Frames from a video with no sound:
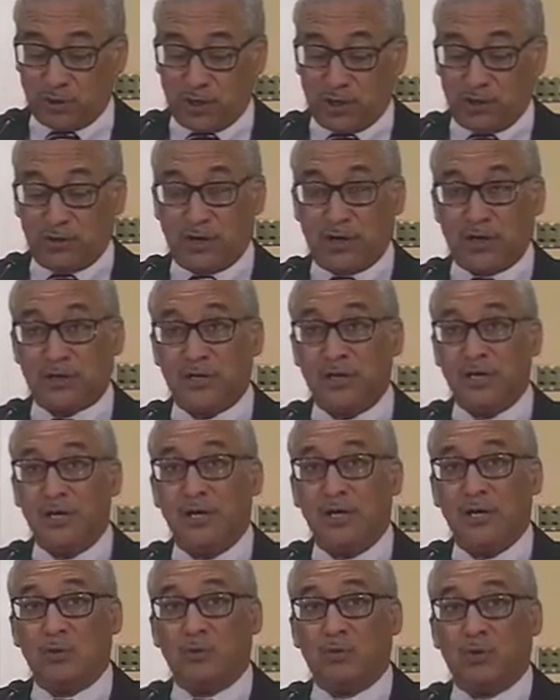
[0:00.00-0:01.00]
Act.
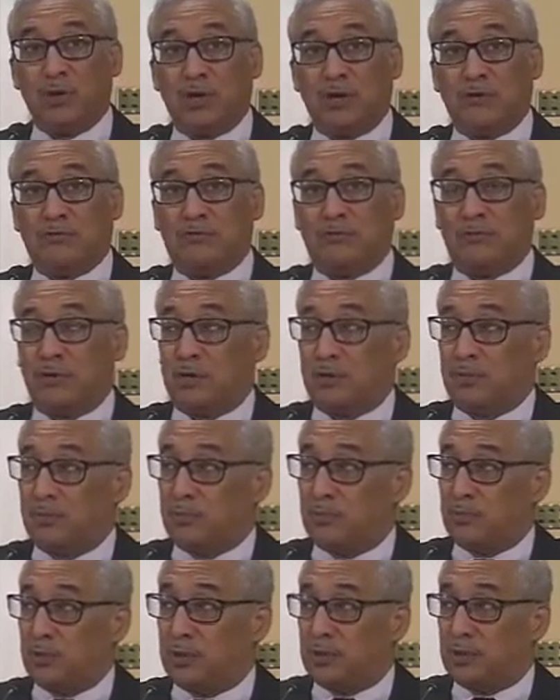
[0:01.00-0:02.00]
We have
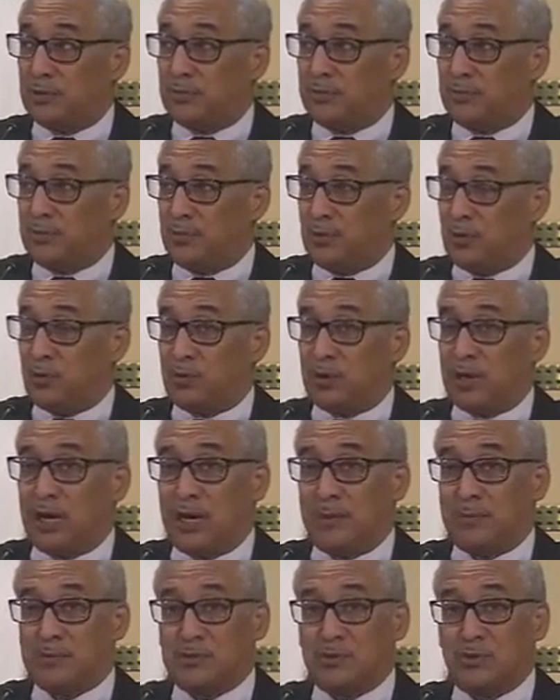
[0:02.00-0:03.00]
no
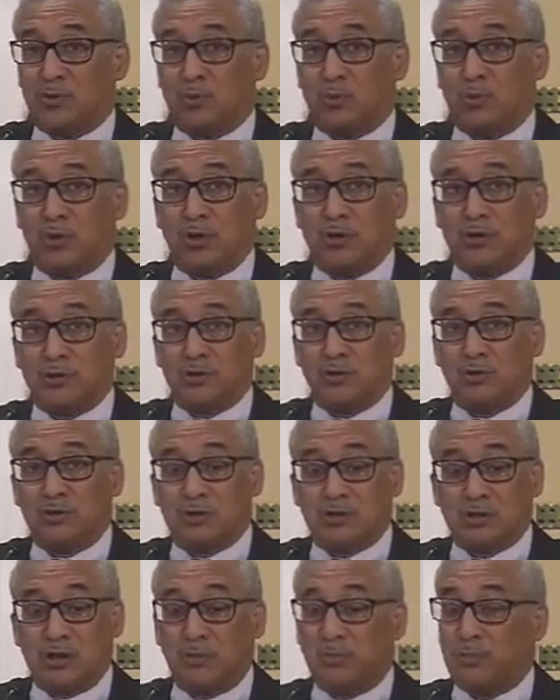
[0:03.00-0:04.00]
caps on what
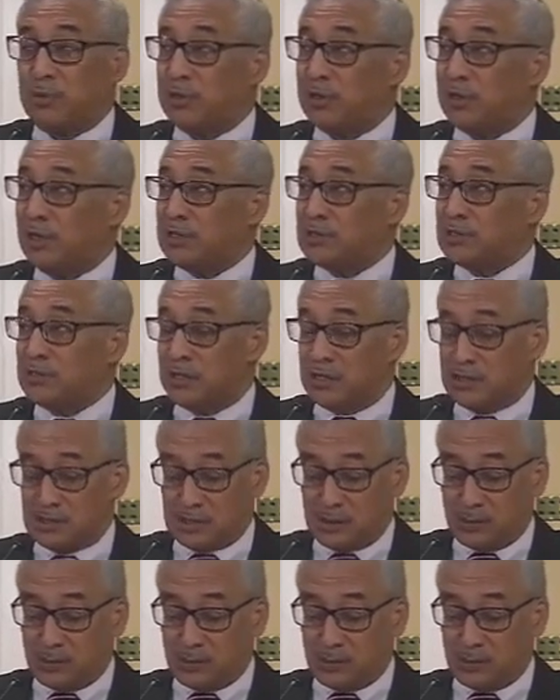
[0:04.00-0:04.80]
insurance company has to